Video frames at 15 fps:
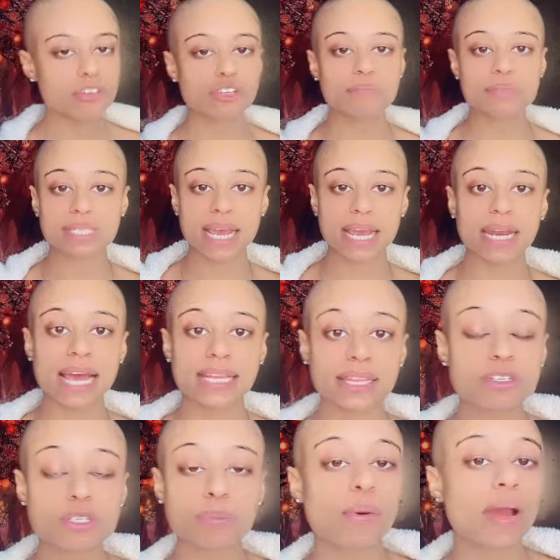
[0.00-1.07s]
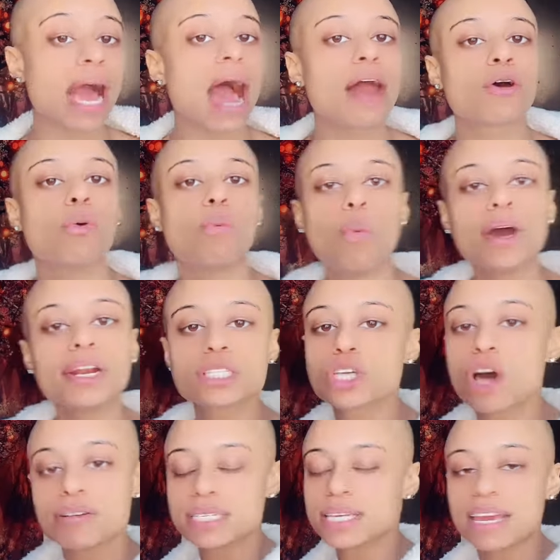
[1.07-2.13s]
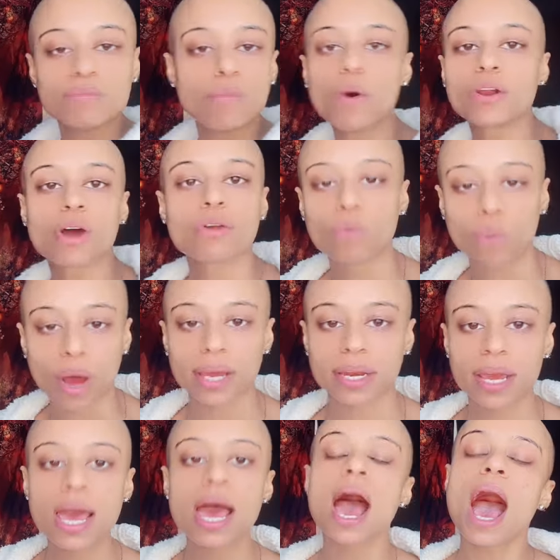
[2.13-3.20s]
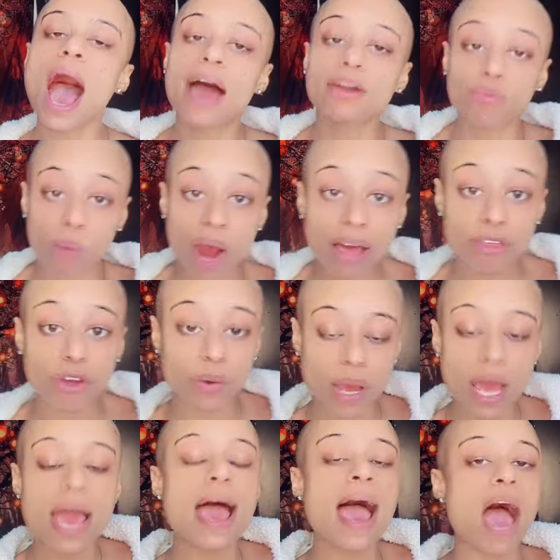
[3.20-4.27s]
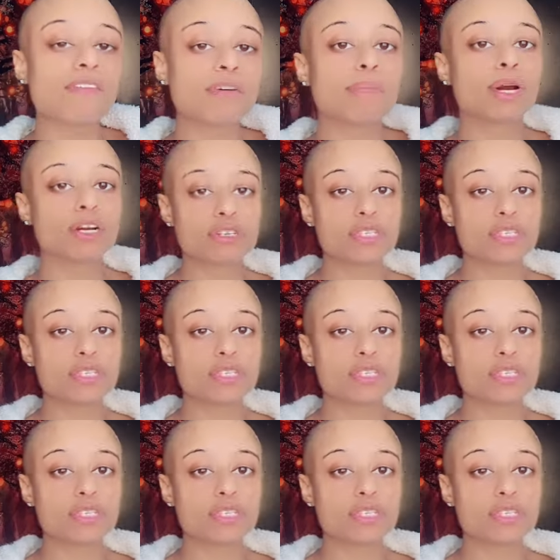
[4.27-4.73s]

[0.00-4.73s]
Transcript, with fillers: so I'm saying at this point, I don't want to talk to him one on one. I'd rather have a